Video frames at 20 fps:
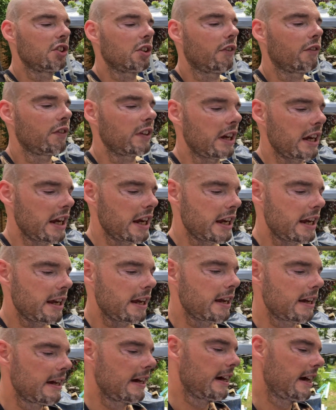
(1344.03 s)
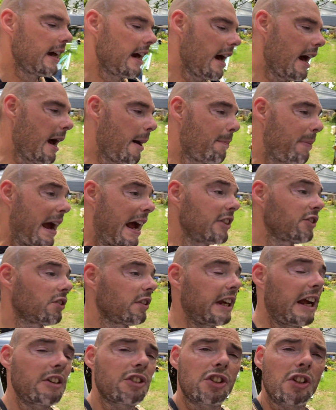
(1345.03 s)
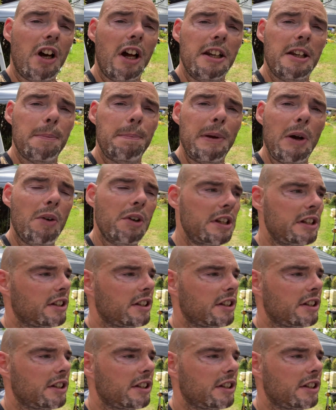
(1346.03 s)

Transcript: off the battens on the outside of the building.